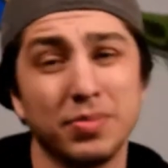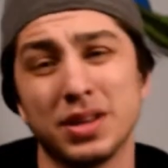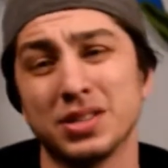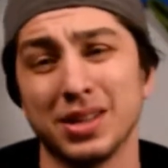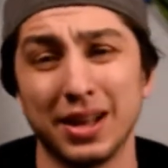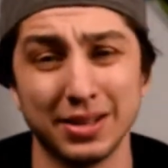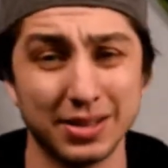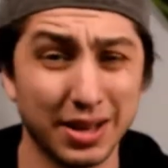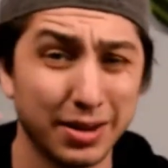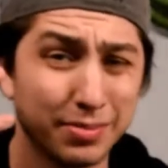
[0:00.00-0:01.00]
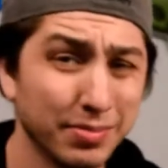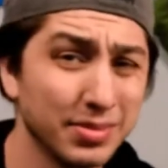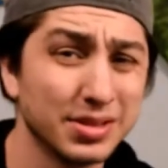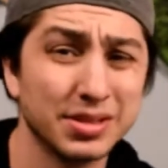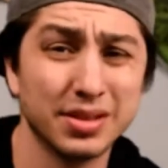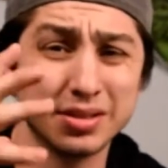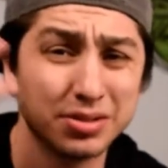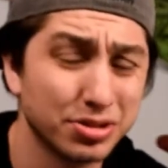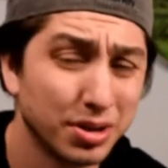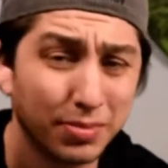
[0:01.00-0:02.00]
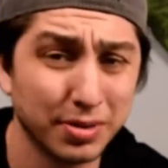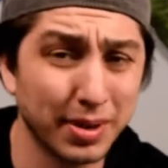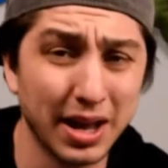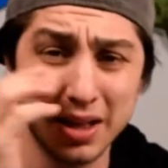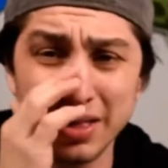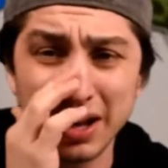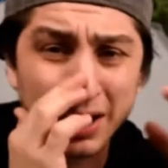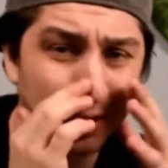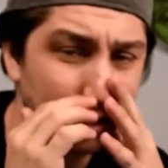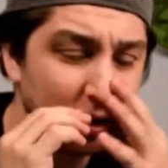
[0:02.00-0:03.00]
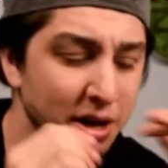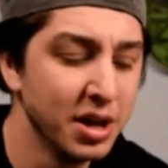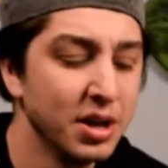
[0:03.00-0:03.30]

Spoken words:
because a lot of times things are jumbled in my head, that kind of thing.